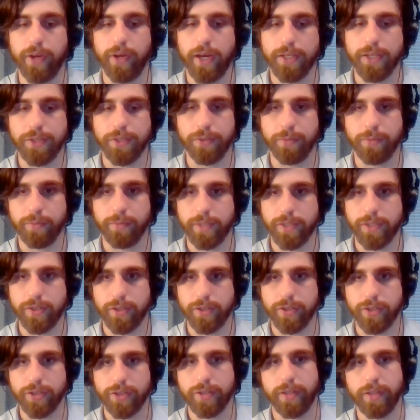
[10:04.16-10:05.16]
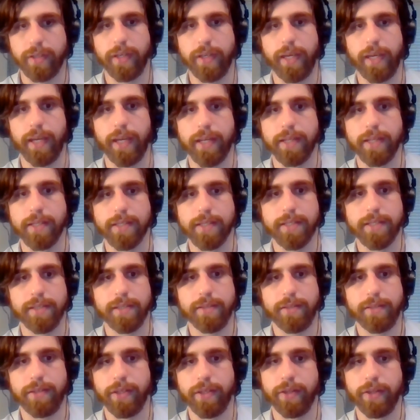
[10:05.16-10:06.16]
not do research, and
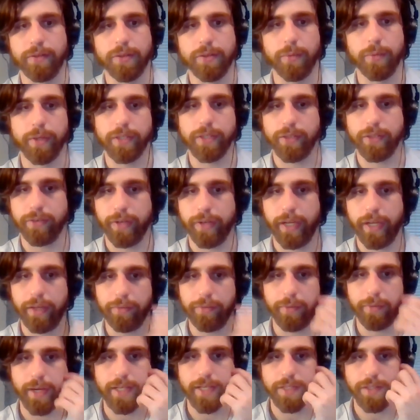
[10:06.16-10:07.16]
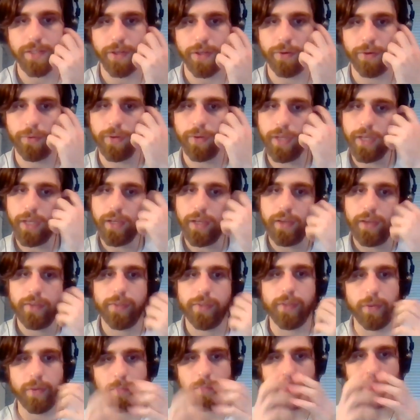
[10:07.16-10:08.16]
to what degree, right? So
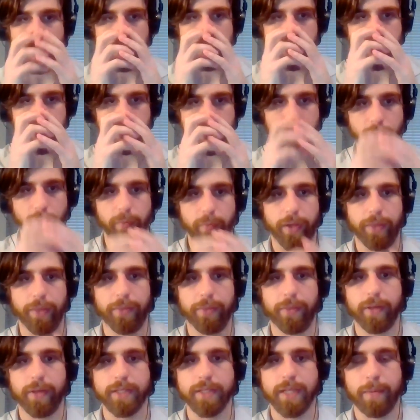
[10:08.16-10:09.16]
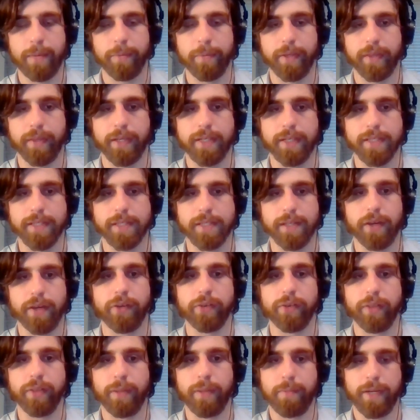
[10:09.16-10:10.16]
the problem with a topic that is
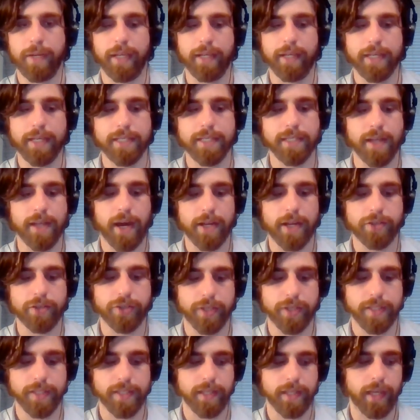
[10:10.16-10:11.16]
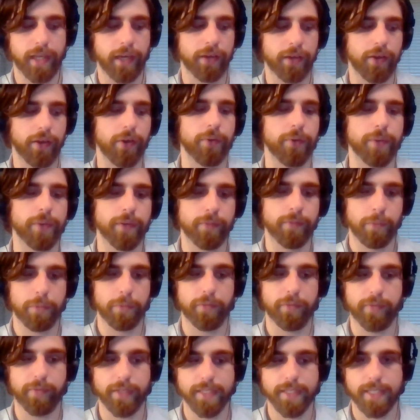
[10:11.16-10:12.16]
under limiting is not just like, oh, the
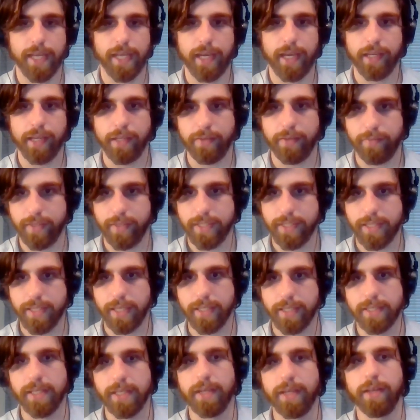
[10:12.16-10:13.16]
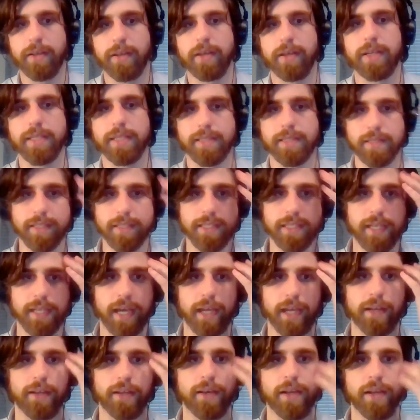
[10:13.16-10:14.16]
affirmative can say any of these things. It is
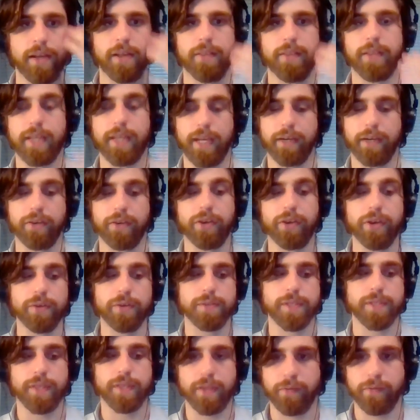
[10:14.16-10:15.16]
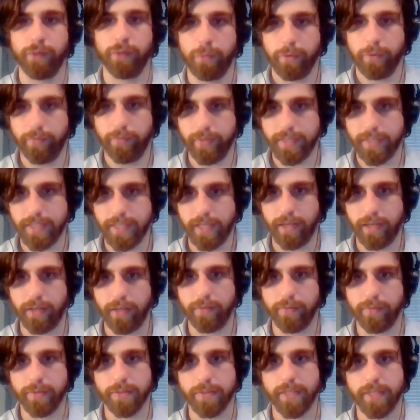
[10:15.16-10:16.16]
instead the neg knows that the affirmative can say any
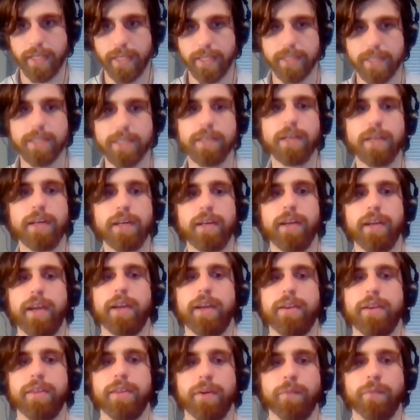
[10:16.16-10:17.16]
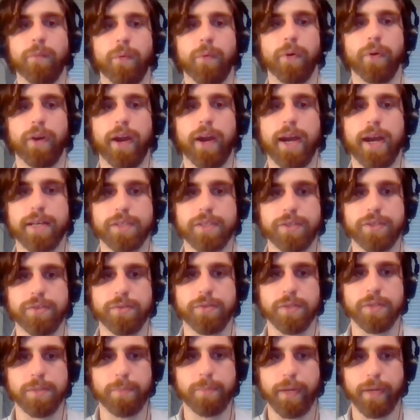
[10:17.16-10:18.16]
of those things, and therefore has
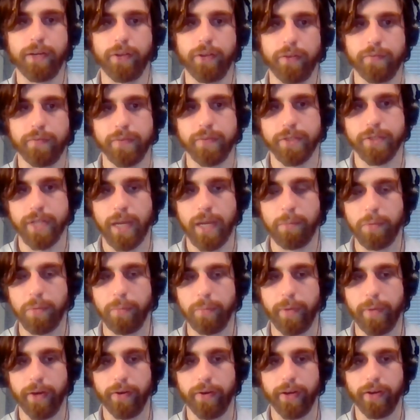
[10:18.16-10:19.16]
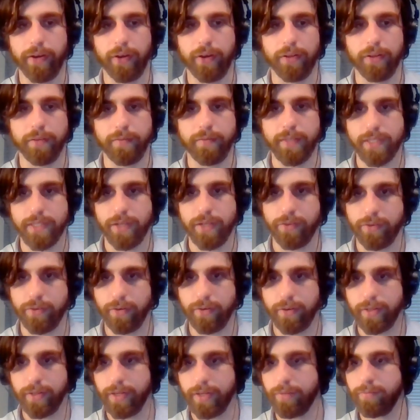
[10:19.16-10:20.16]
to spend all of their time preparing all of these
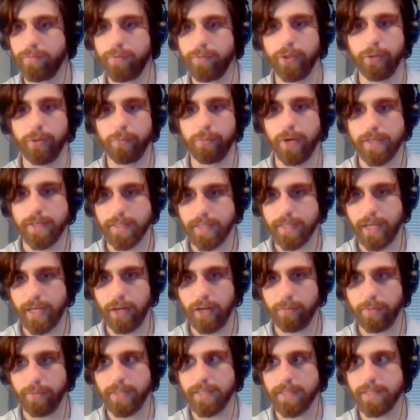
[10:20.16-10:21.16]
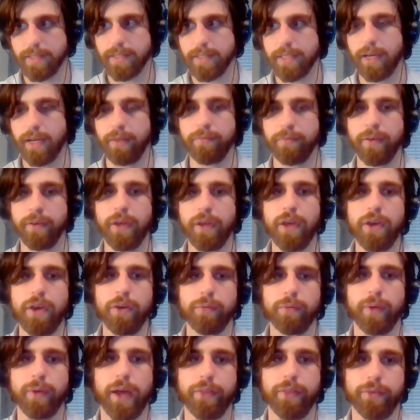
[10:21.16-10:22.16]
other kind of process counterplans and stuff,
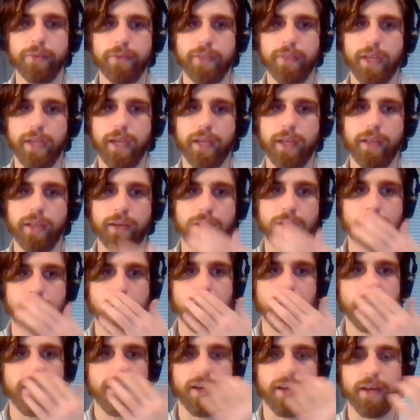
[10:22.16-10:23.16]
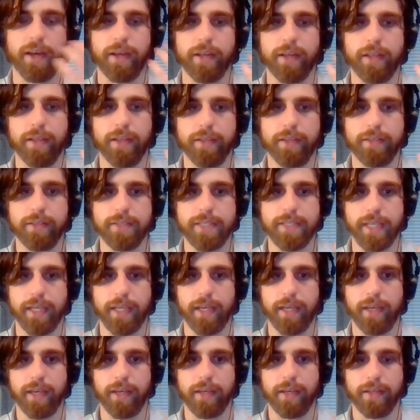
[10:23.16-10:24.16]
rather than
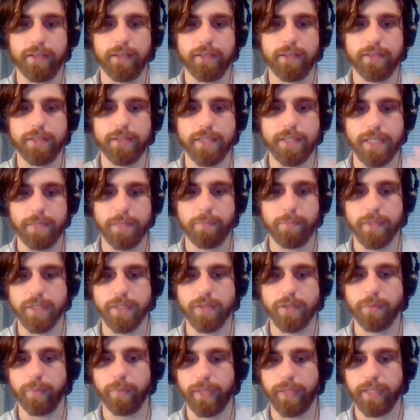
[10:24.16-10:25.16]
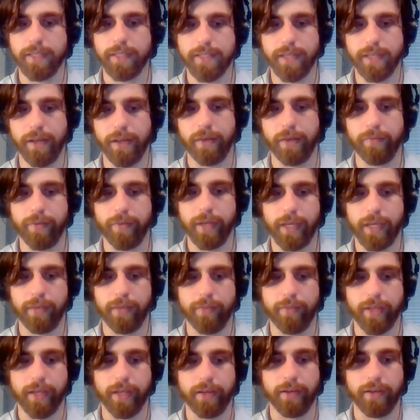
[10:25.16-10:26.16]
digging deep into the weeds of a
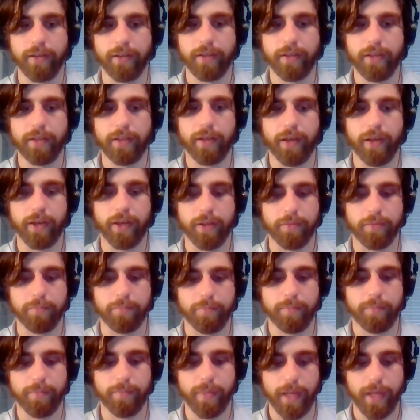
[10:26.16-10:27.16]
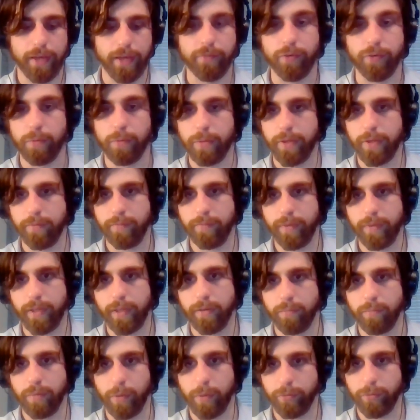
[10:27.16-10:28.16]
given affirmative
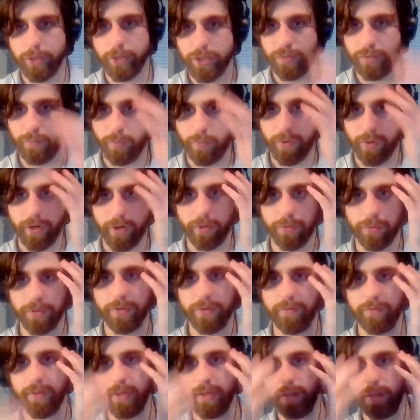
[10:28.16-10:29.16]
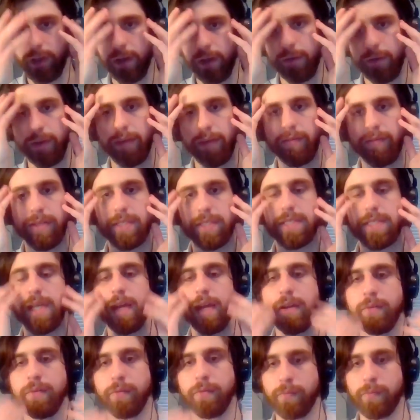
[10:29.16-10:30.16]
in preparation for it, or even a given
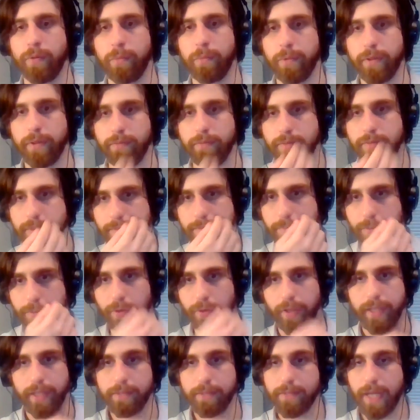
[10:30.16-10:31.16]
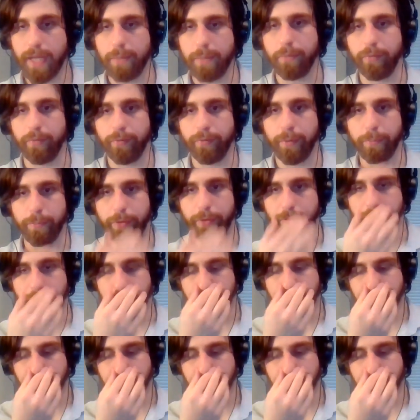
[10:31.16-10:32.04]
set of affirmatives or like type of affirmative.